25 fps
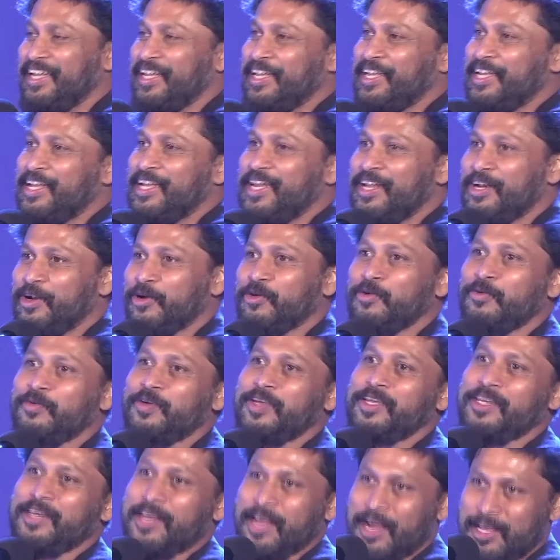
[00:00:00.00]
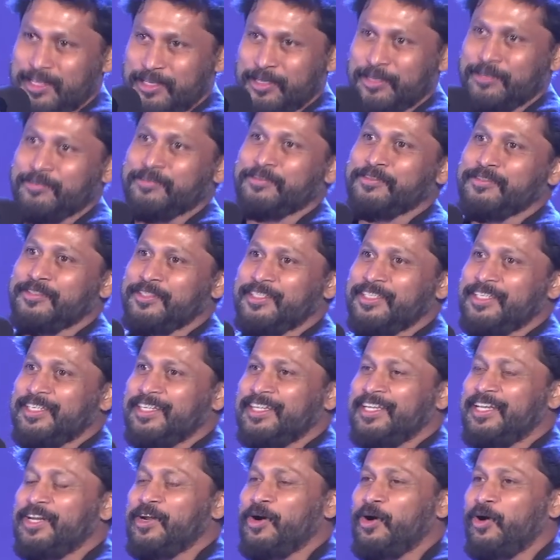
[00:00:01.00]
Raghuveer Yadav.
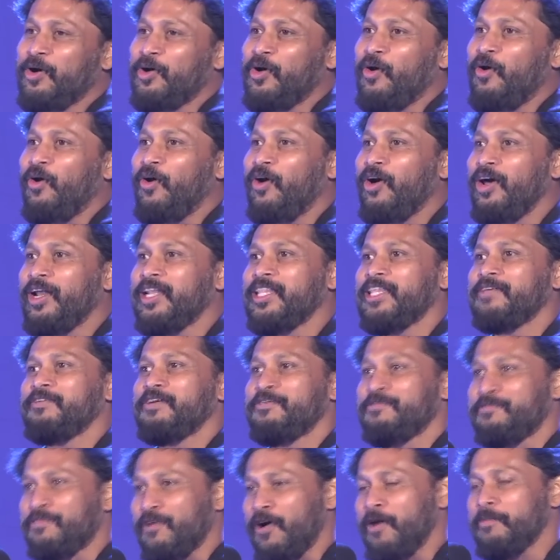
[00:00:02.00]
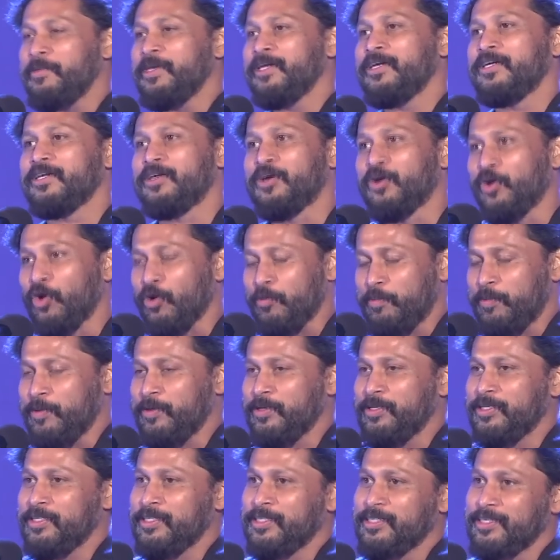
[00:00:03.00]
All they were forming a group.
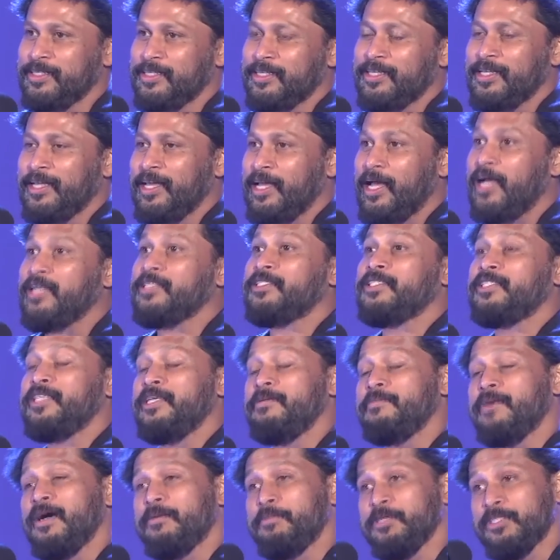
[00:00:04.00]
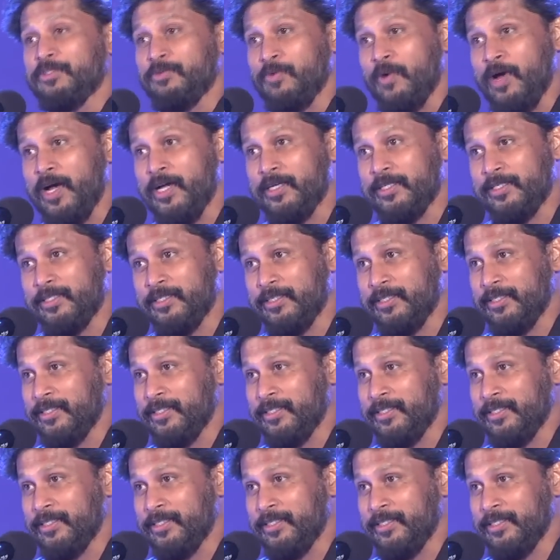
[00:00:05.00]
Seema Biswas.